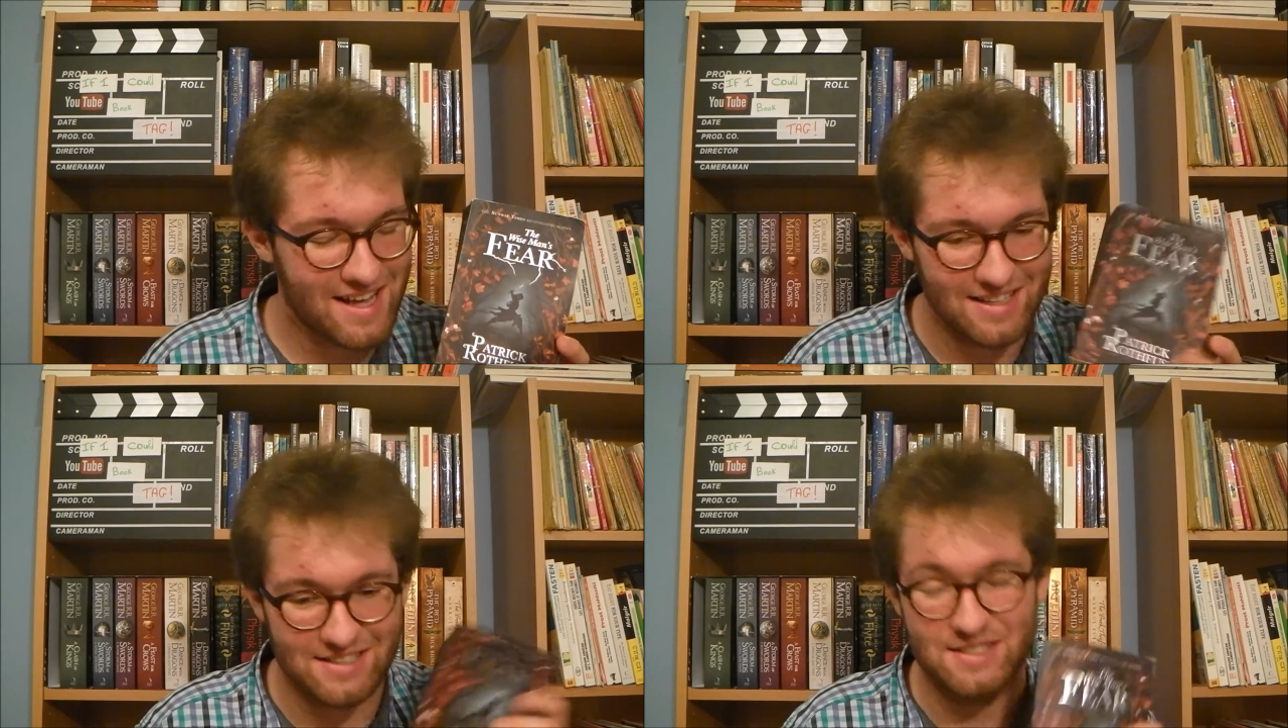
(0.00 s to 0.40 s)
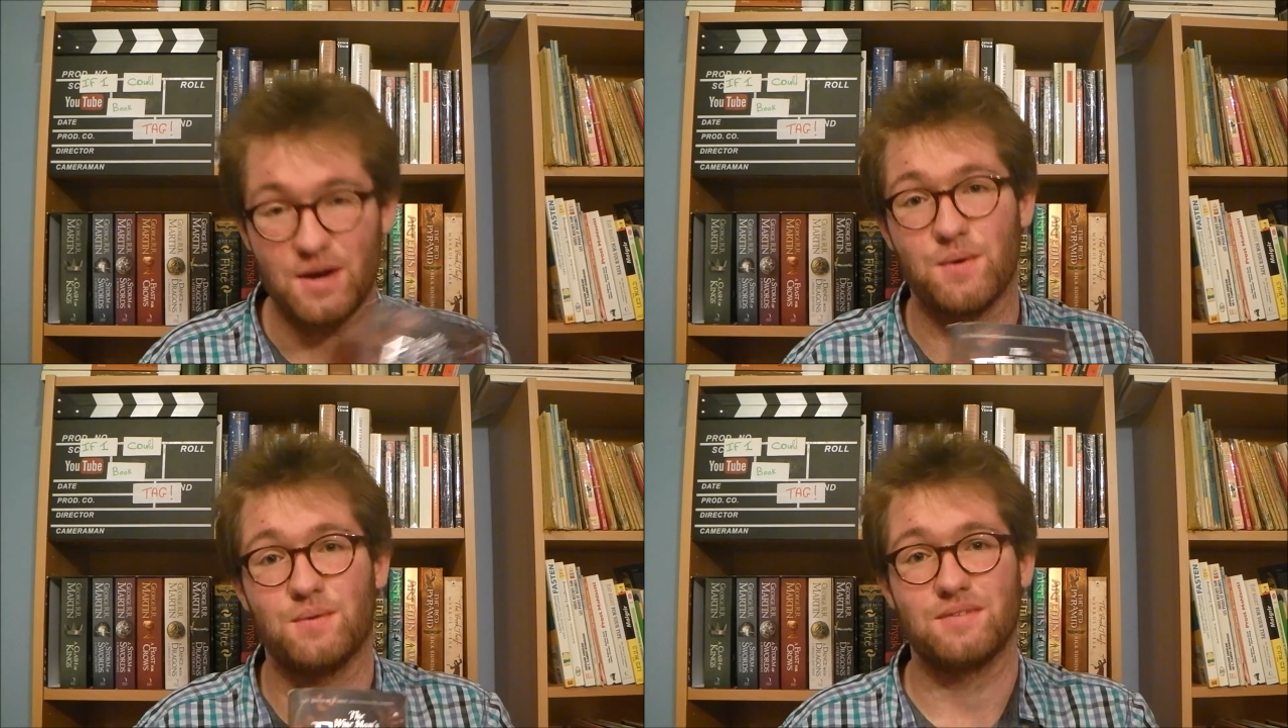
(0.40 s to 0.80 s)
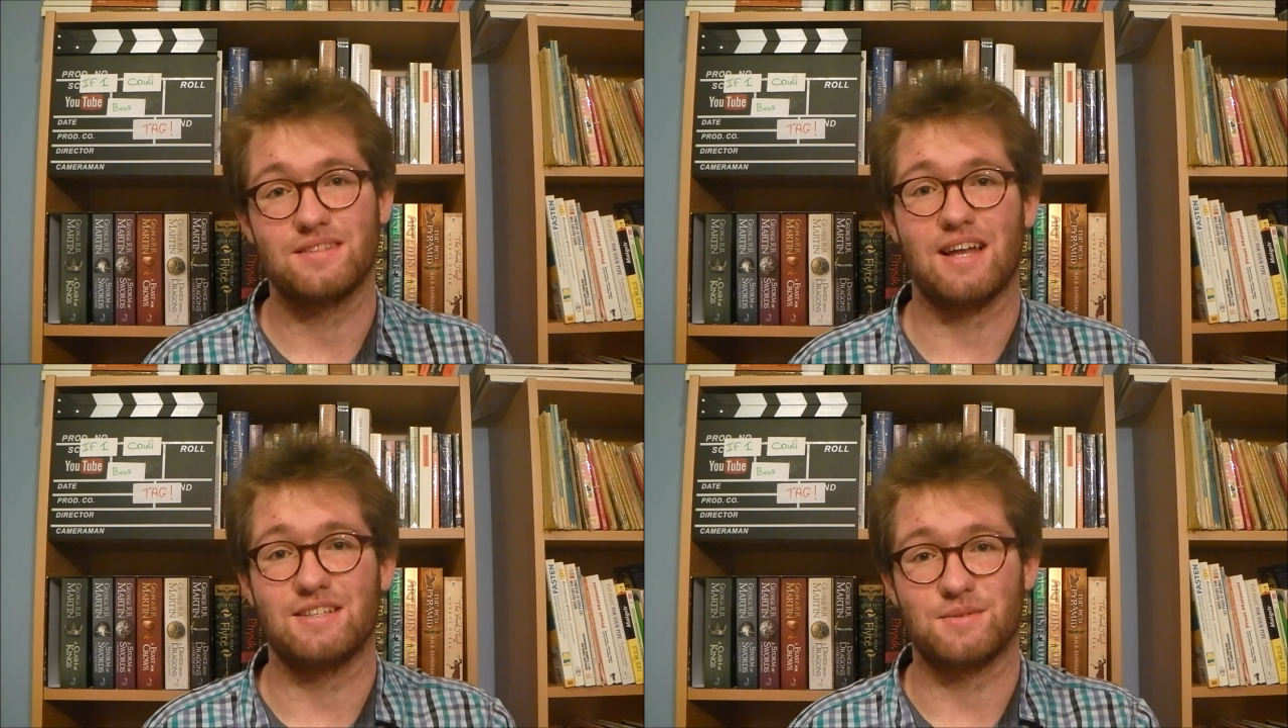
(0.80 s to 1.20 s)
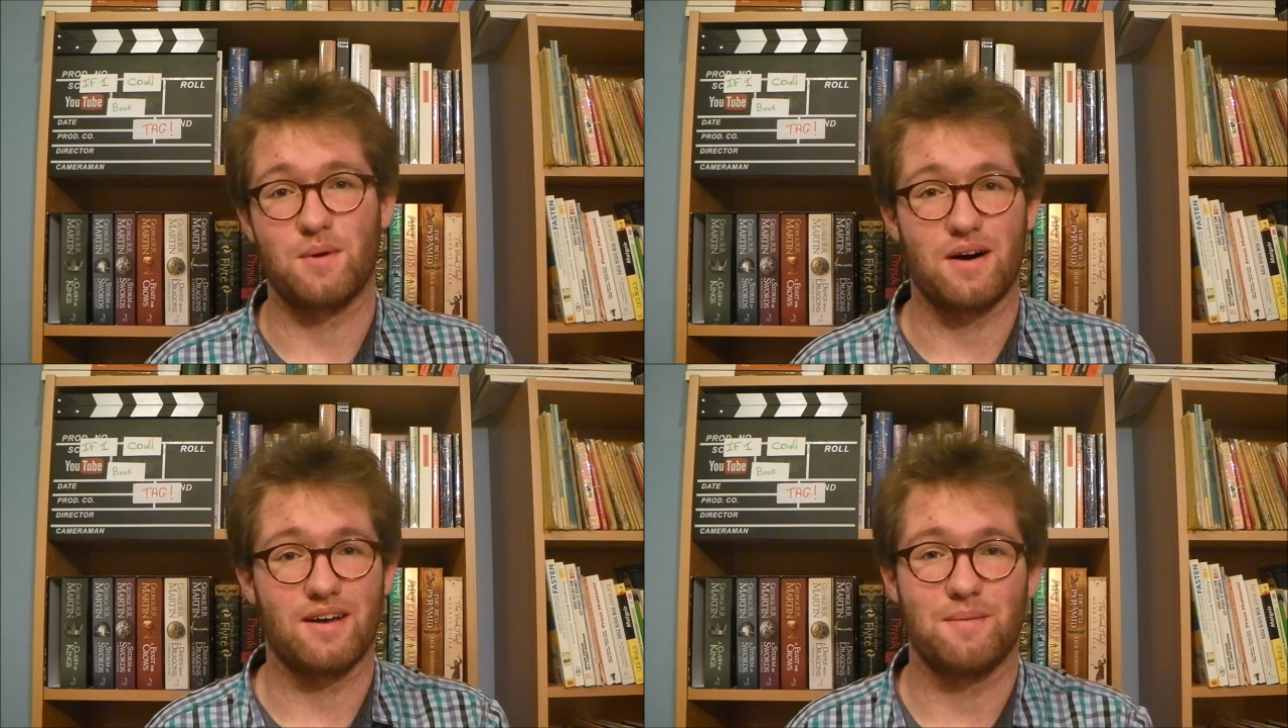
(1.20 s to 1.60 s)
So that is
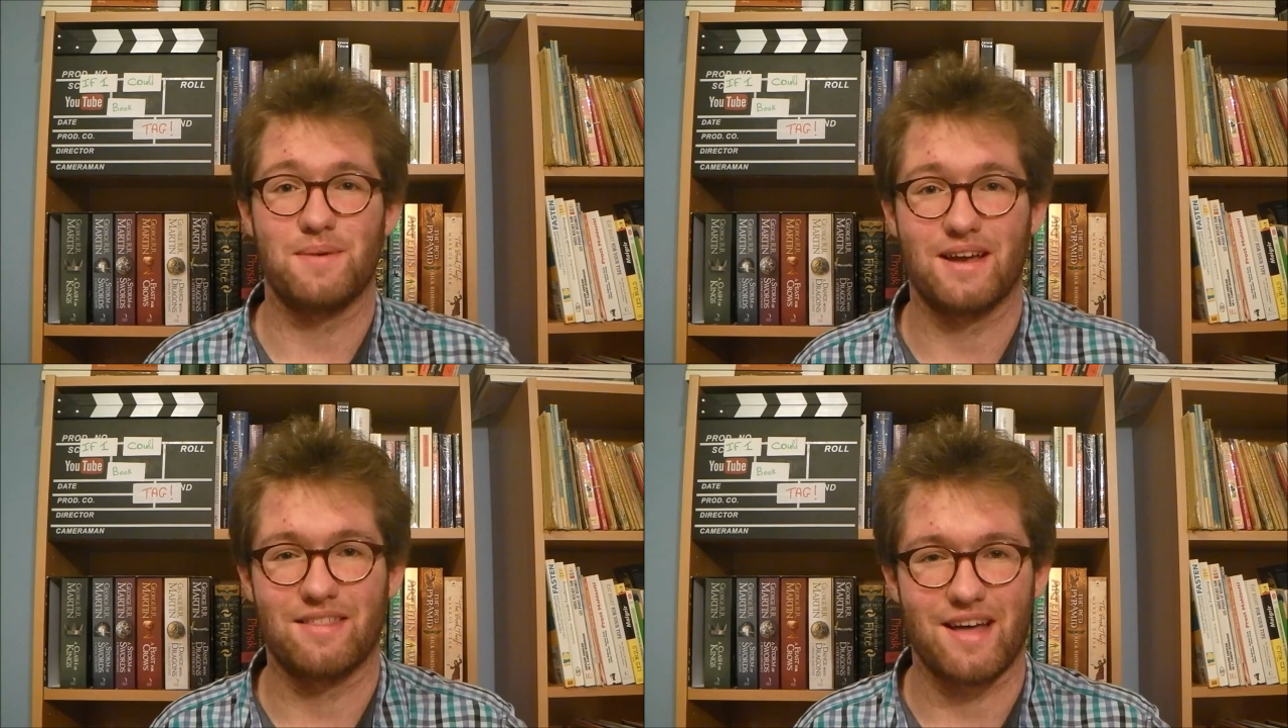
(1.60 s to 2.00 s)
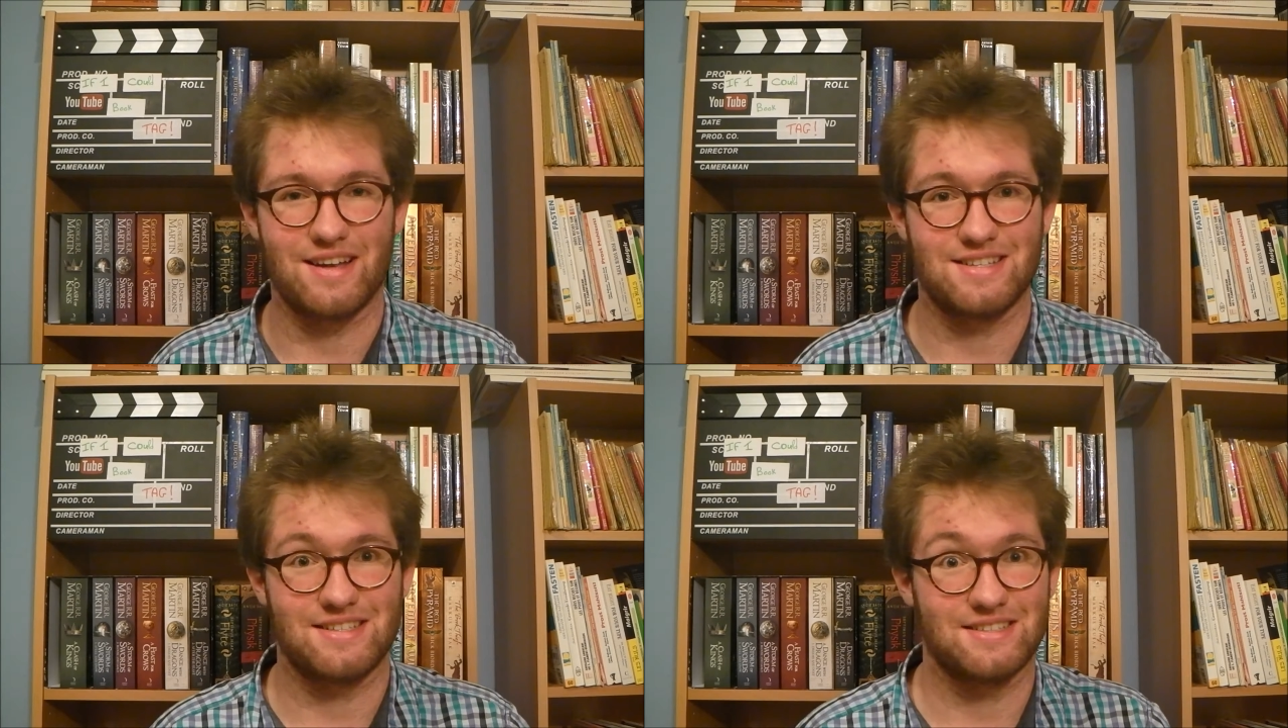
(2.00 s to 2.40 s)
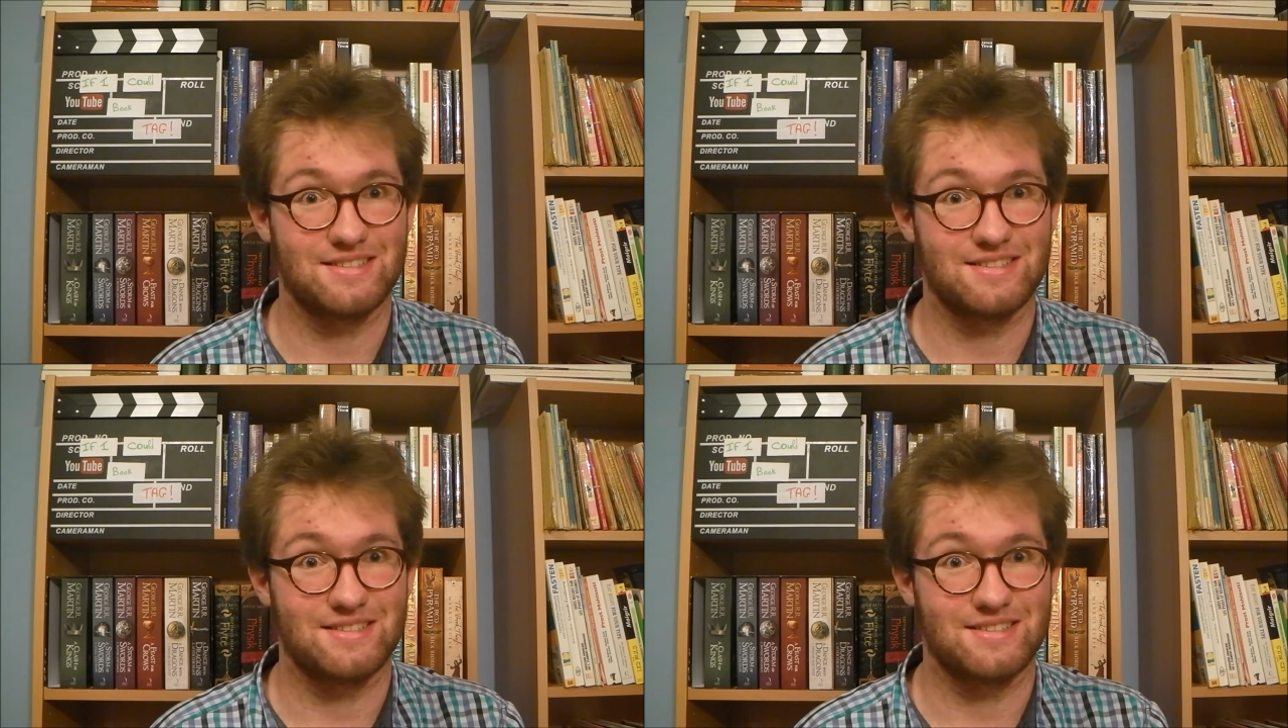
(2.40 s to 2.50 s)
why I picked that